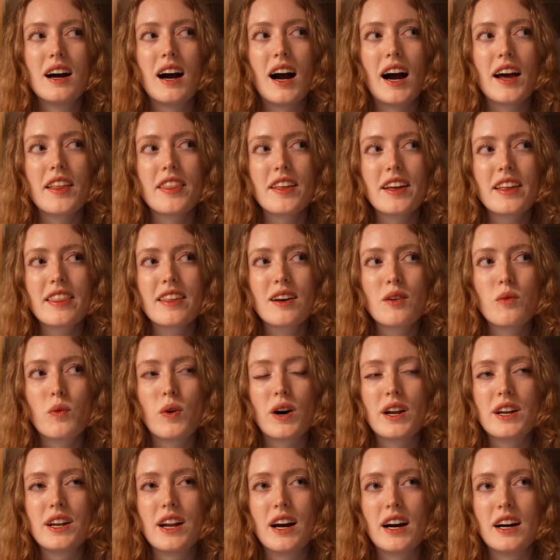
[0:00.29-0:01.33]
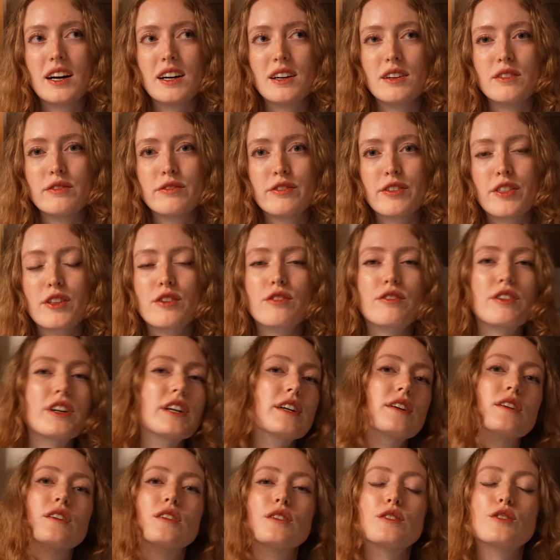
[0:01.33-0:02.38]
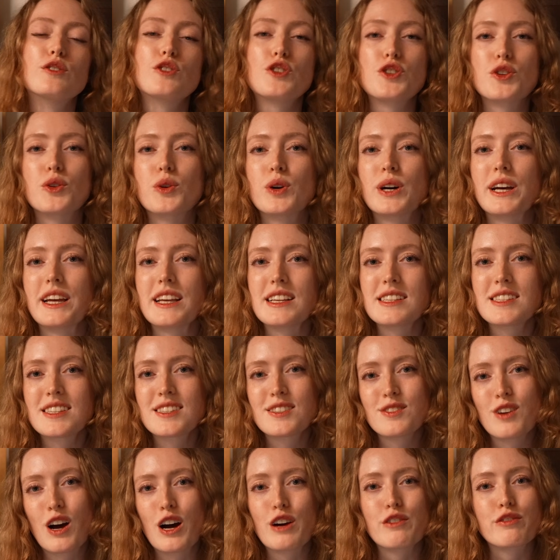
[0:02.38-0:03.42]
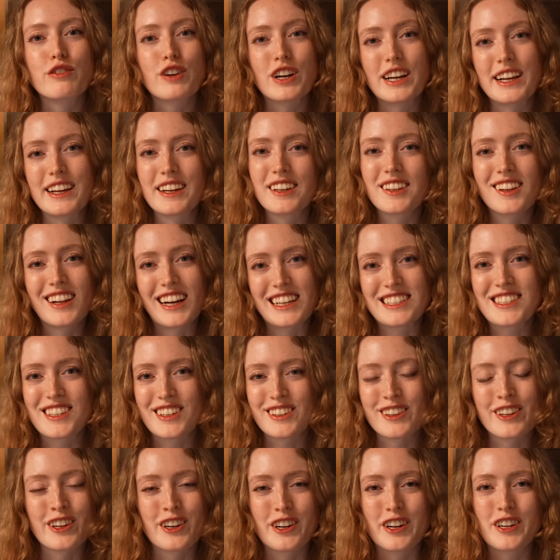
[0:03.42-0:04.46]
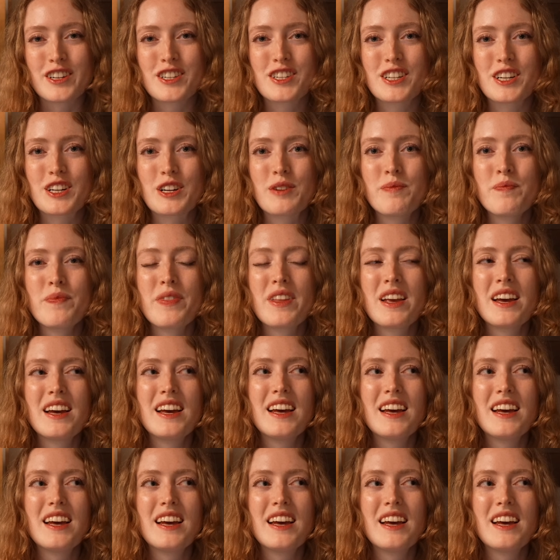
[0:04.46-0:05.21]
I think that one of the real joys of reading classic literature